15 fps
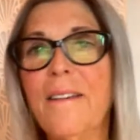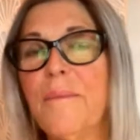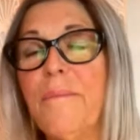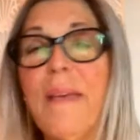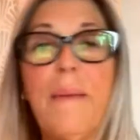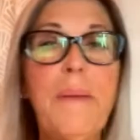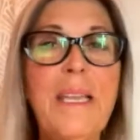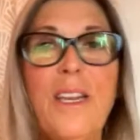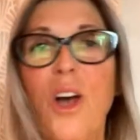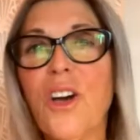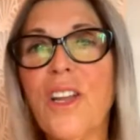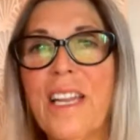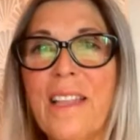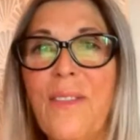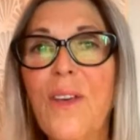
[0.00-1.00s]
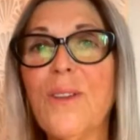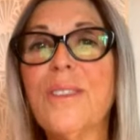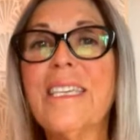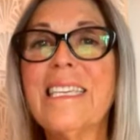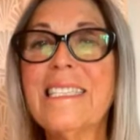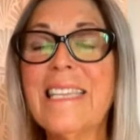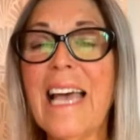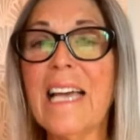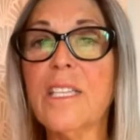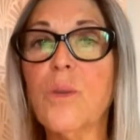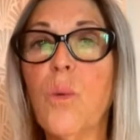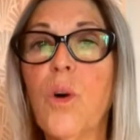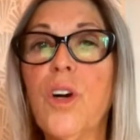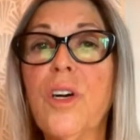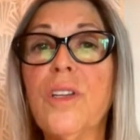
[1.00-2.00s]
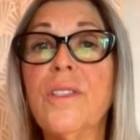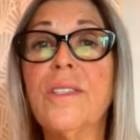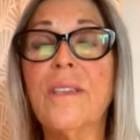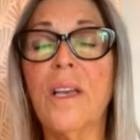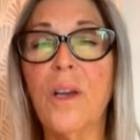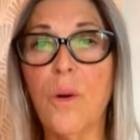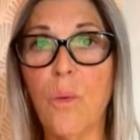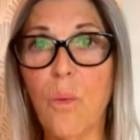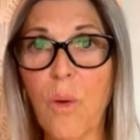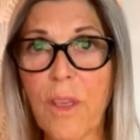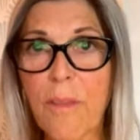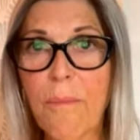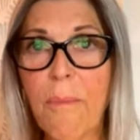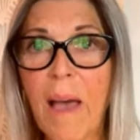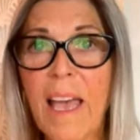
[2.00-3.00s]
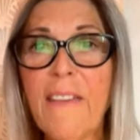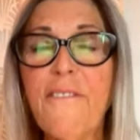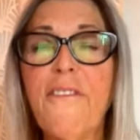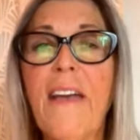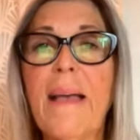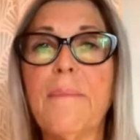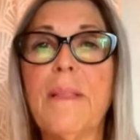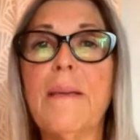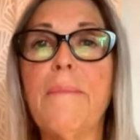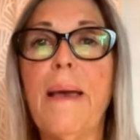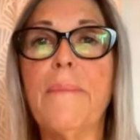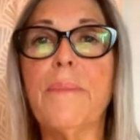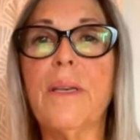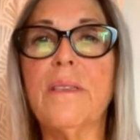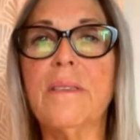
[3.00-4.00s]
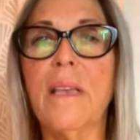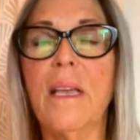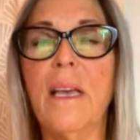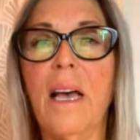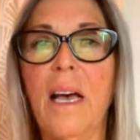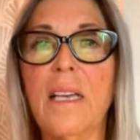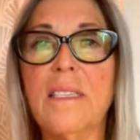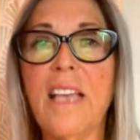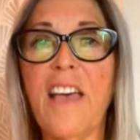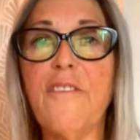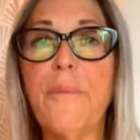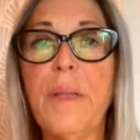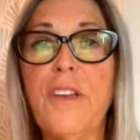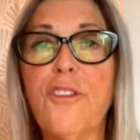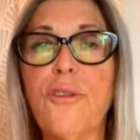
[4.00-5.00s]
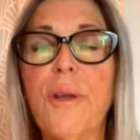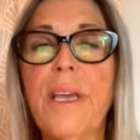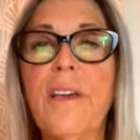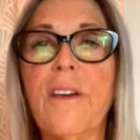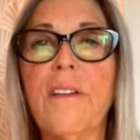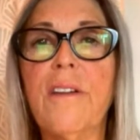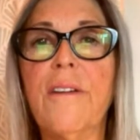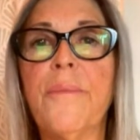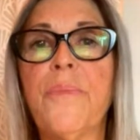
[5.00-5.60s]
maybe not in those exact words, with my family members as I've been triggered.